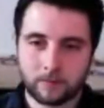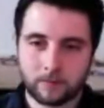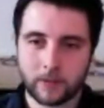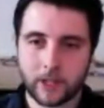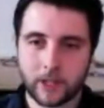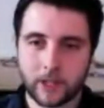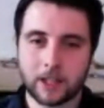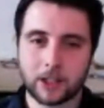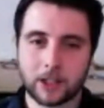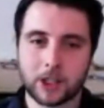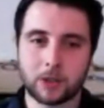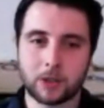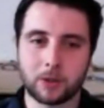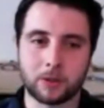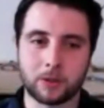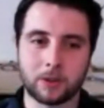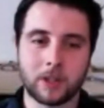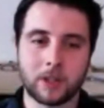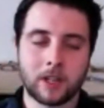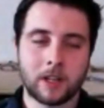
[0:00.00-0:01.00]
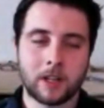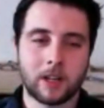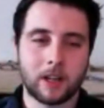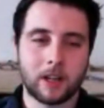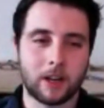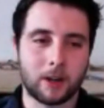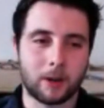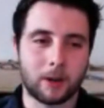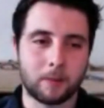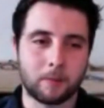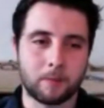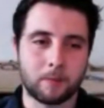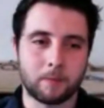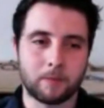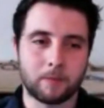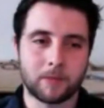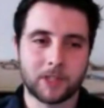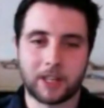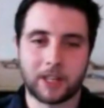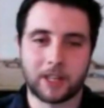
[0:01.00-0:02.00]
Yeah, sure.
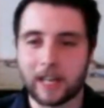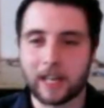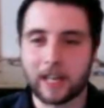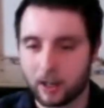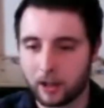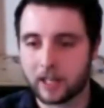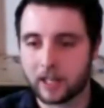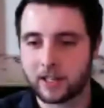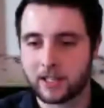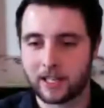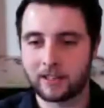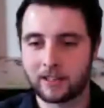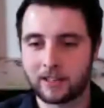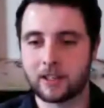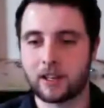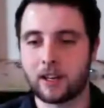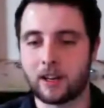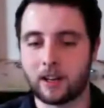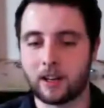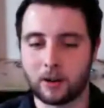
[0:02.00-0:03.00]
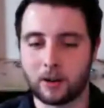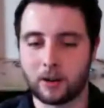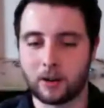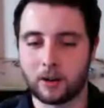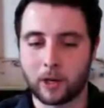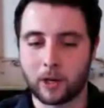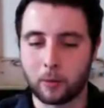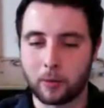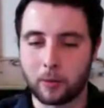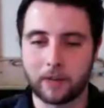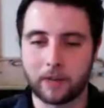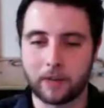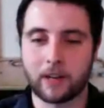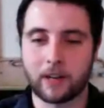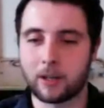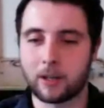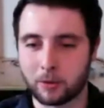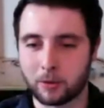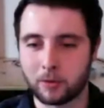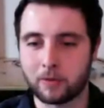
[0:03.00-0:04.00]
Um, so yeah, like I said, uh, it'll be
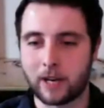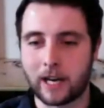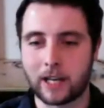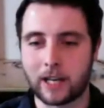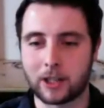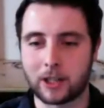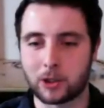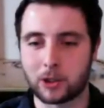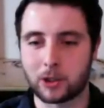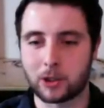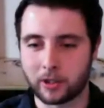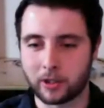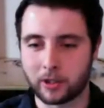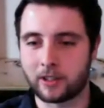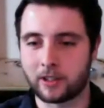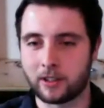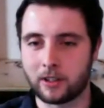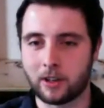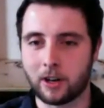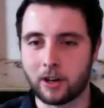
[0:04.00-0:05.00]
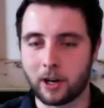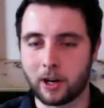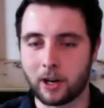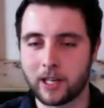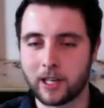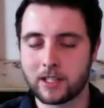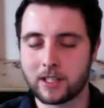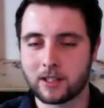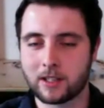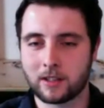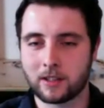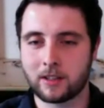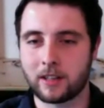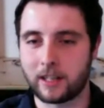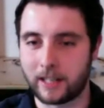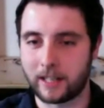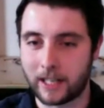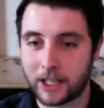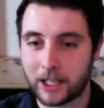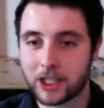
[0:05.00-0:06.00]
available for Android and iOS
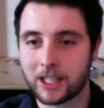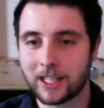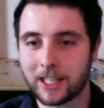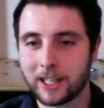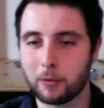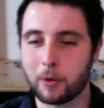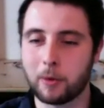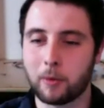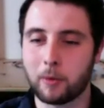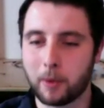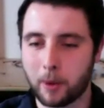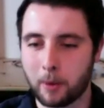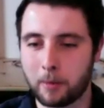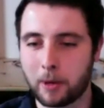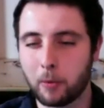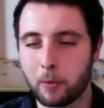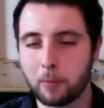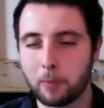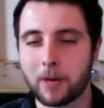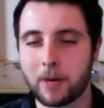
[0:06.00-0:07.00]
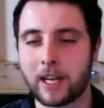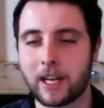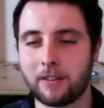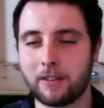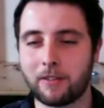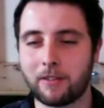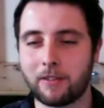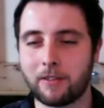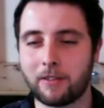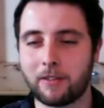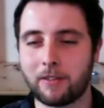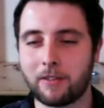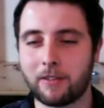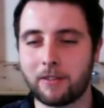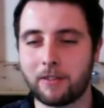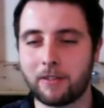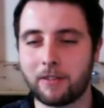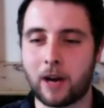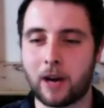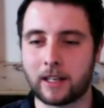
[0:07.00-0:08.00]
initially. We, we, I mean, we may think
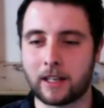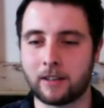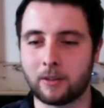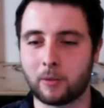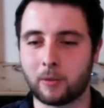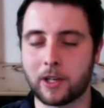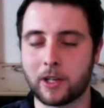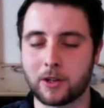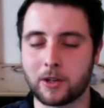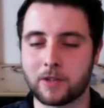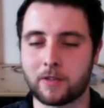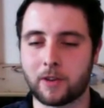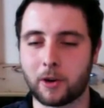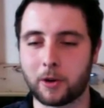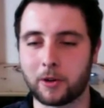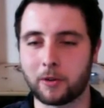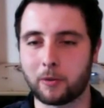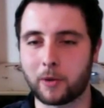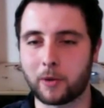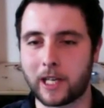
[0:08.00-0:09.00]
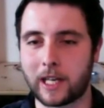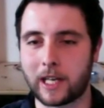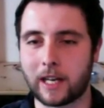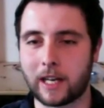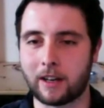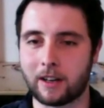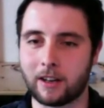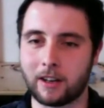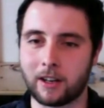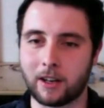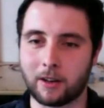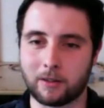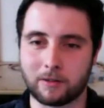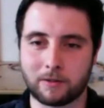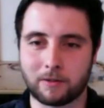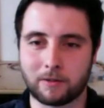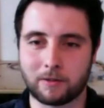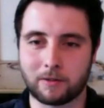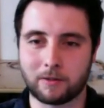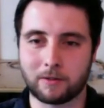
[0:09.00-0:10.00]
about adding Windows Phone if we get
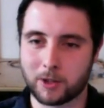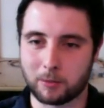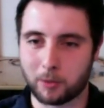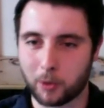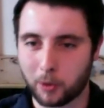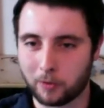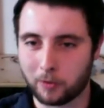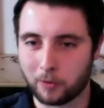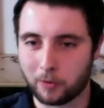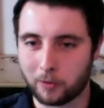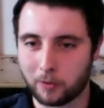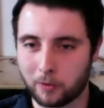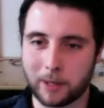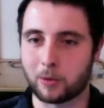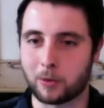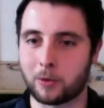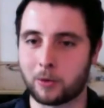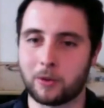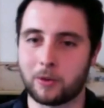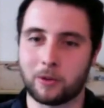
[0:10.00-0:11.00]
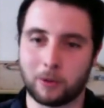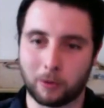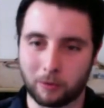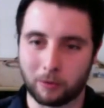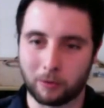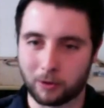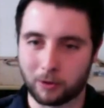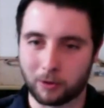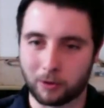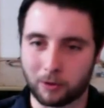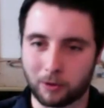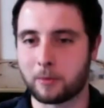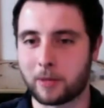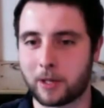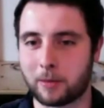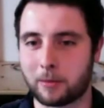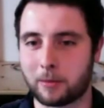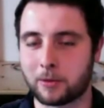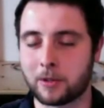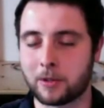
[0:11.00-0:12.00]
enough support from people or requests from
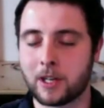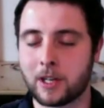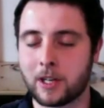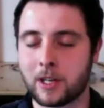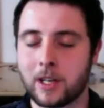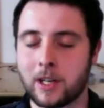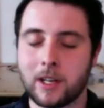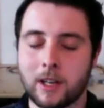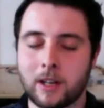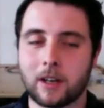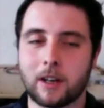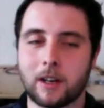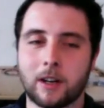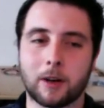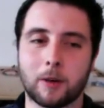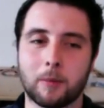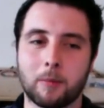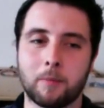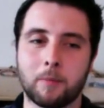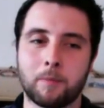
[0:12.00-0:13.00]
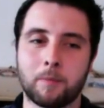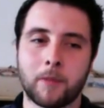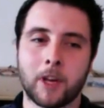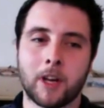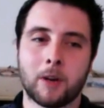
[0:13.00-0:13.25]
people. Um,